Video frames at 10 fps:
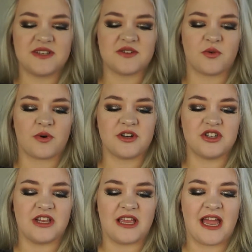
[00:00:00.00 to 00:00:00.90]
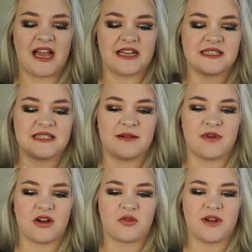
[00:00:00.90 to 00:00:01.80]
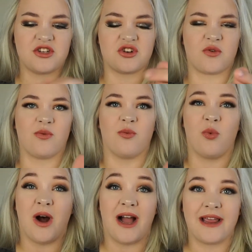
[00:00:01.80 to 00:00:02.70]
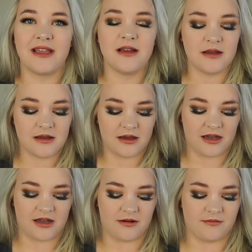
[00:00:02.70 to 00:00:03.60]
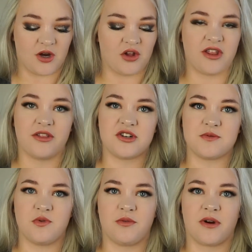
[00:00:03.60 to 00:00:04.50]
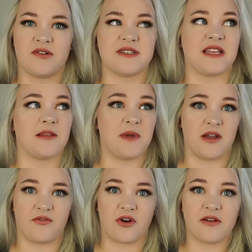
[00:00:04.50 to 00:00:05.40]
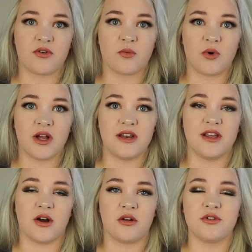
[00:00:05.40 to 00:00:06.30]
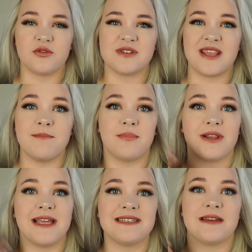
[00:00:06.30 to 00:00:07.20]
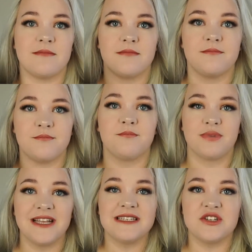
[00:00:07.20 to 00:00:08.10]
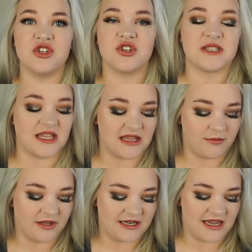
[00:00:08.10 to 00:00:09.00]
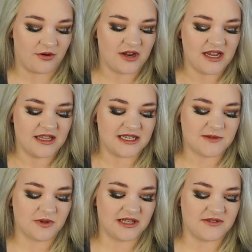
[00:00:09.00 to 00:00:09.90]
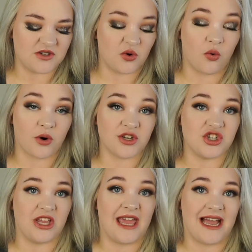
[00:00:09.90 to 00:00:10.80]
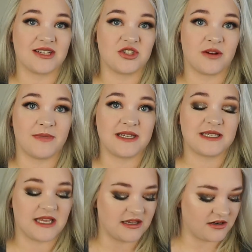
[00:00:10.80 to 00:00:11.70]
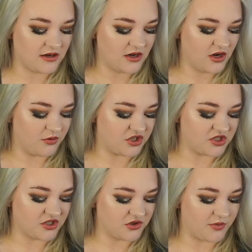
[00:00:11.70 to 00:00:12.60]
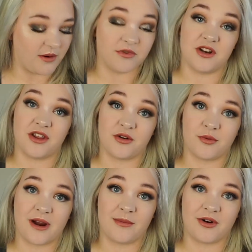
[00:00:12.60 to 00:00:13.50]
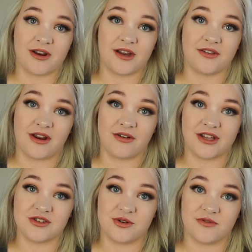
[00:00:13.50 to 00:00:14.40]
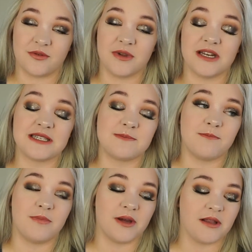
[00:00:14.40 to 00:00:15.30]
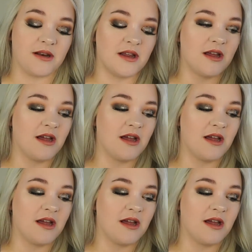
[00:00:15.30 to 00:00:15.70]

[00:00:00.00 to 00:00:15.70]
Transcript: this orangey cast, and I'm not quite sure why. All the other smoothing primers, like the Makeup Forever one, all those, they blend into your skin, they blend down. This one leaves an orangey cast on my skin, which is also a problem with another primer in here that I'll get to in a few minutes, but